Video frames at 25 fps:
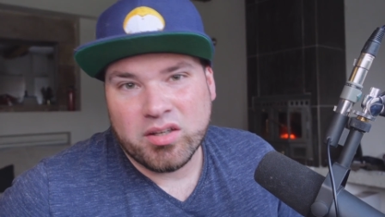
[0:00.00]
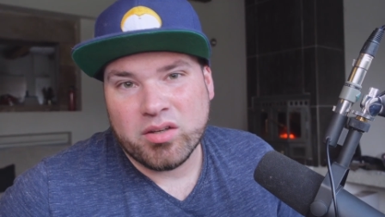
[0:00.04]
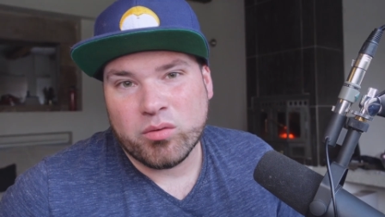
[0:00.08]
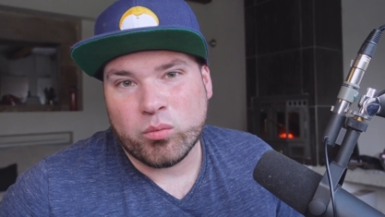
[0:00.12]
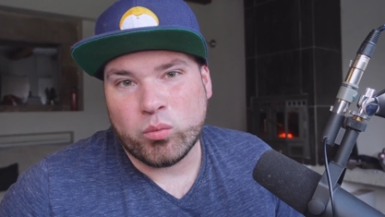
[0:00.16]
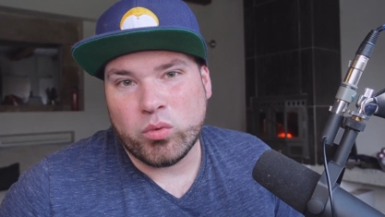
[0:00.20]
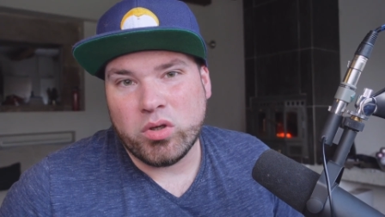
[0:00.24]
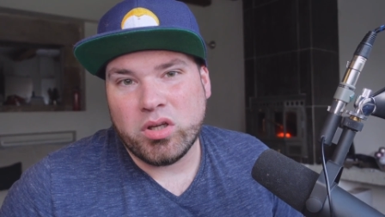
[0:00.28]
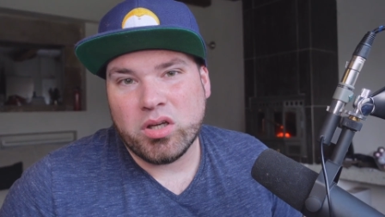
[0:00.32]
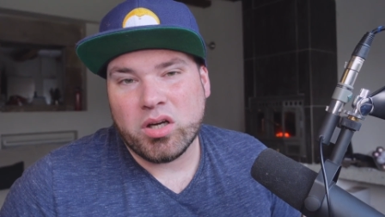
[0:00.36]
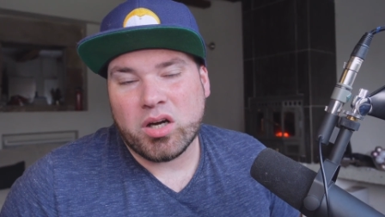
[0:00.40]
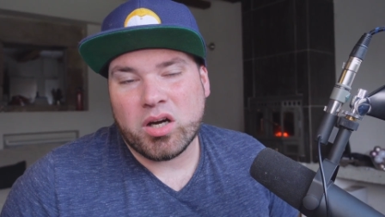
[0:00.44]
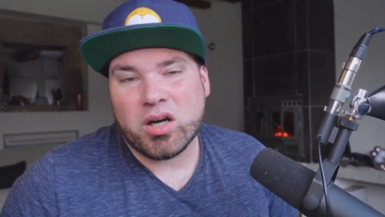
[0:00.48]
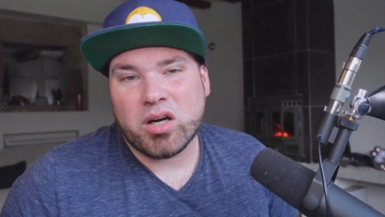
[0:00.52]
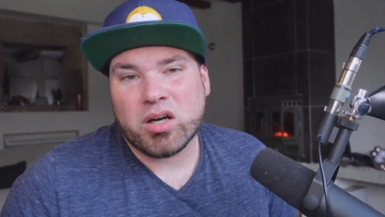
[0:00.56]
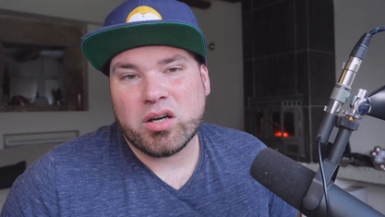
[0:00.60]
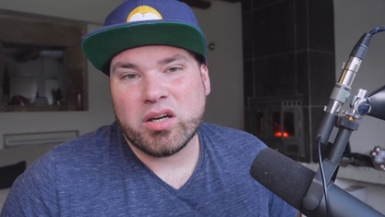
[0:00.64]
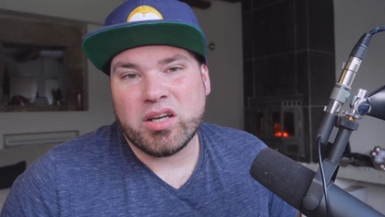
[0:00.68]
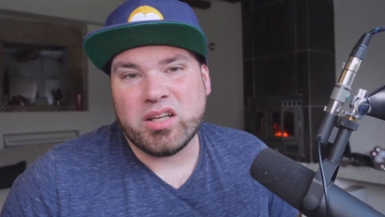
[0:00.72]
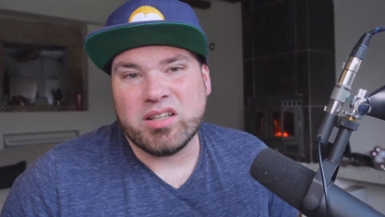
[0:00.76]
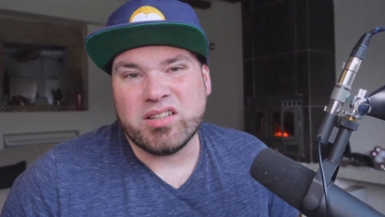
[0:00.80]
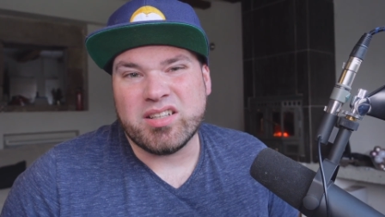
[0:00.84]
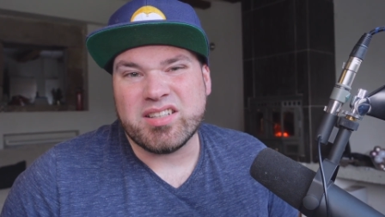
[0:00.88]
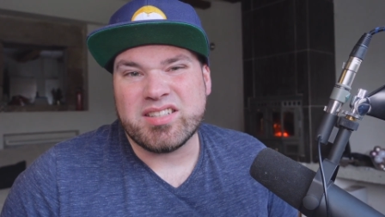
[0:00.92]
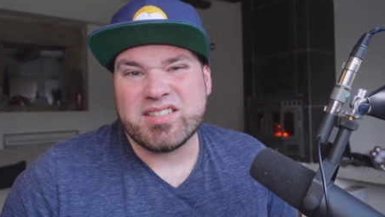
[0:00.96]
We are
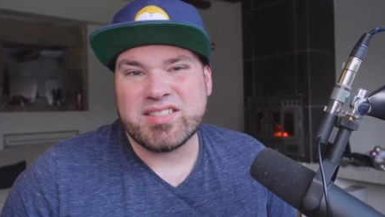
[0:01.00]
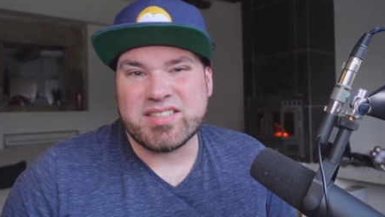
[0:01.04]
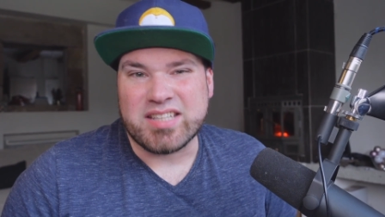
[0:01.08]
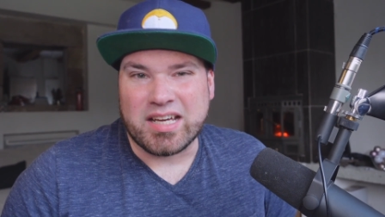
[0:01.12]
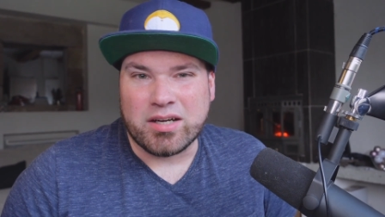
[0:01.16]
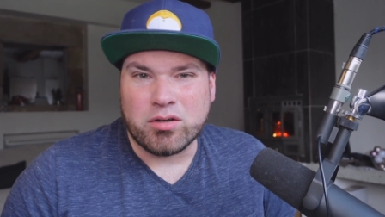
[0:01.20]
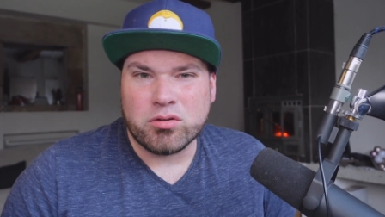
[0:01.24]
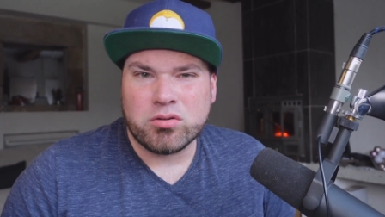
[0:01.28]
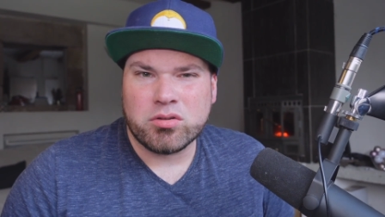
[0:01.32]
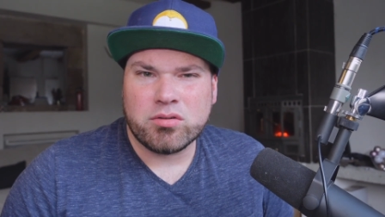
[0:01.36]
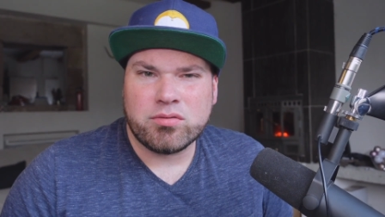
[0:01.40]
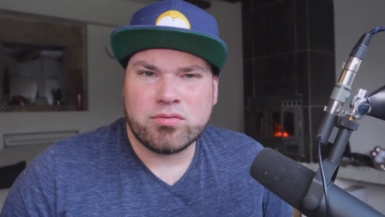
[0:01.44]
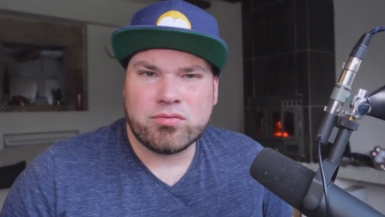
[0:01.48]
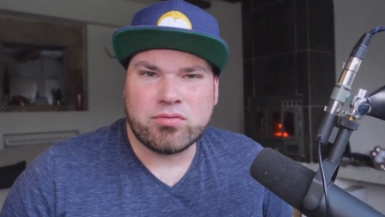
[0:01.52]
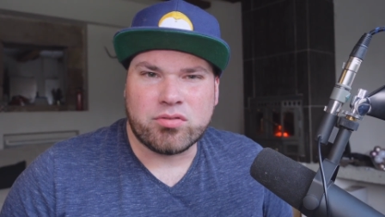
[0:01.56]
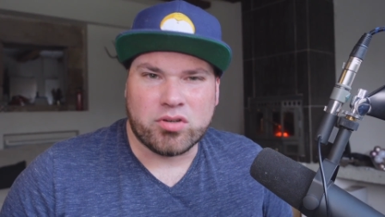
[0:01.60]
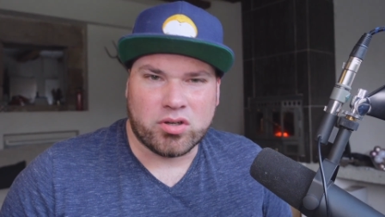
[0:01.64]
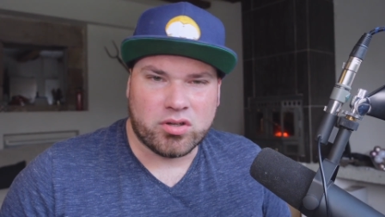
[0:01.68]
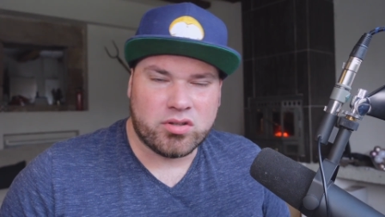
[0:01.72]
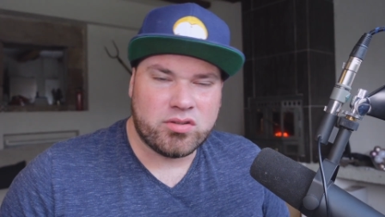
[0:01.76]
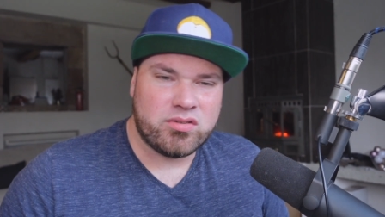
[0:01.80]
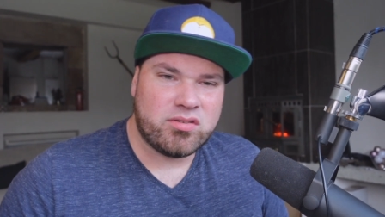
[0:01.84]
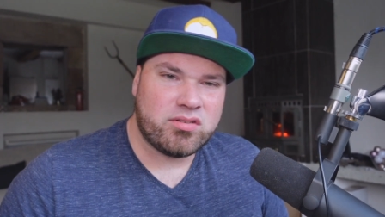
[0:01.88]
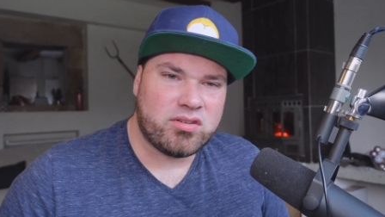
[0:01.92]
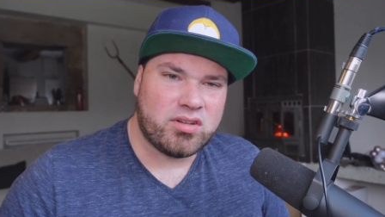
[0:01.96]
in the south of
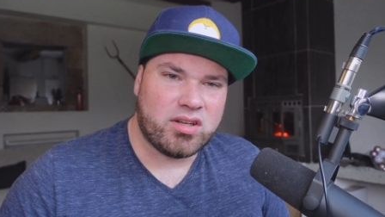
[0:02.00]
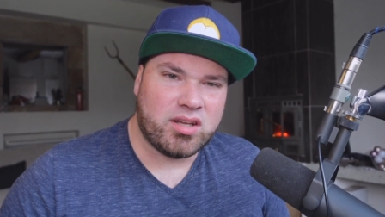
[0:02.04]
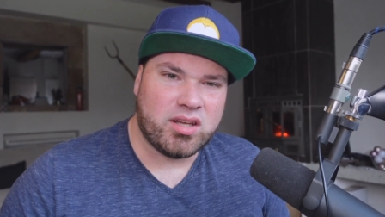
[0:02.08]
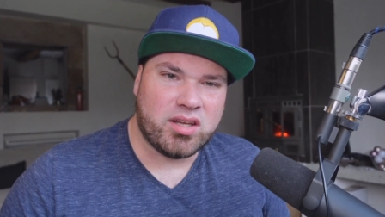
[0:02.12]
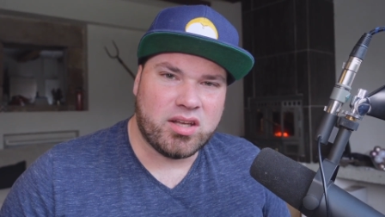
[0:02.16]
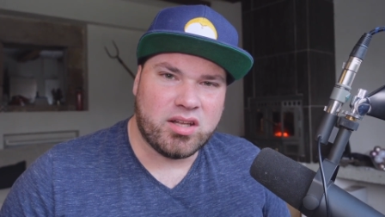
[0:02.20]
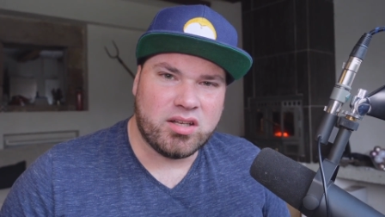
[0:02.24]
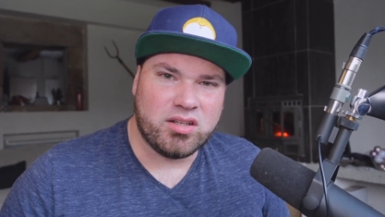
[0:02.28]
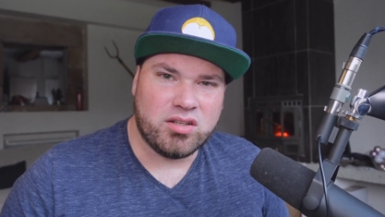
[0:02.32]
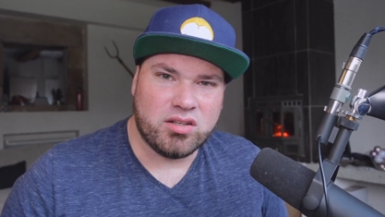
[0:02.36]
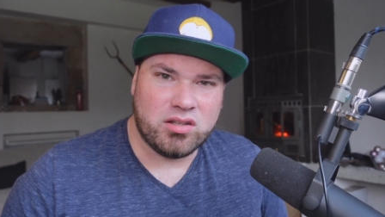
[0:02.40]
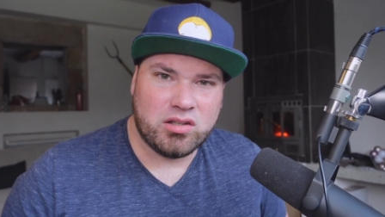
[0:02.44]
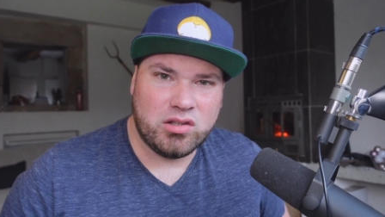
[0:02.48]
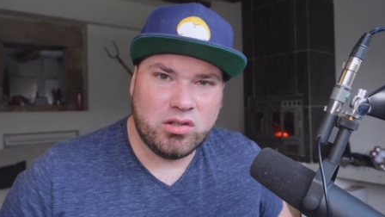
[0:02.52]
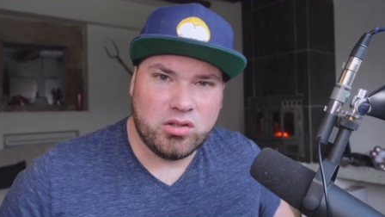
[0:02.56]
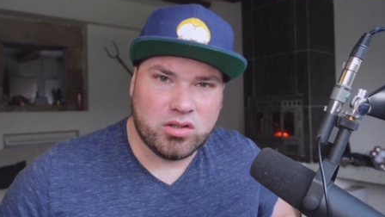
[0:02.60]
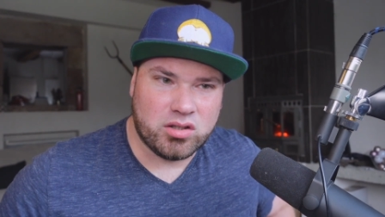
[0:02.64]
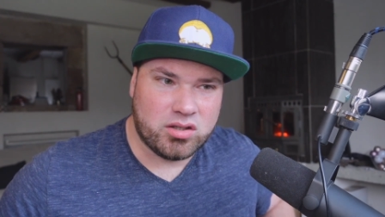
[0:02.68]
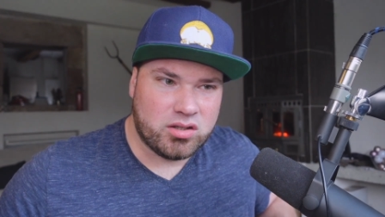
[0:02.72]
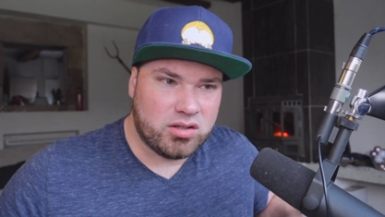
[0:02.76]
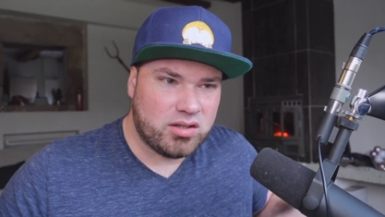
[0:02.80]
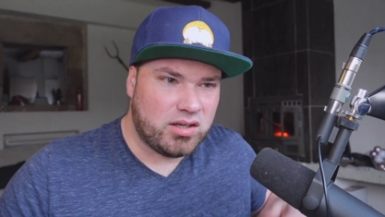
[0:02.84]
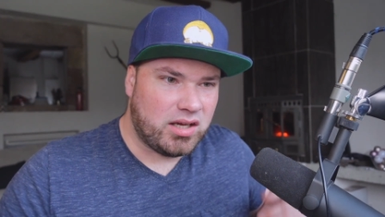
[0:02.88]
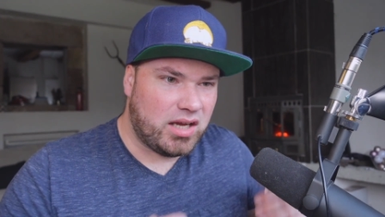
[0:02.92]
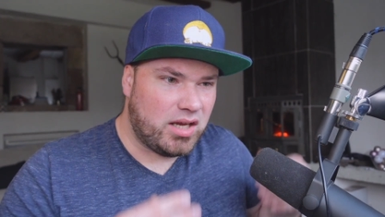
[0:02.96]
France and look,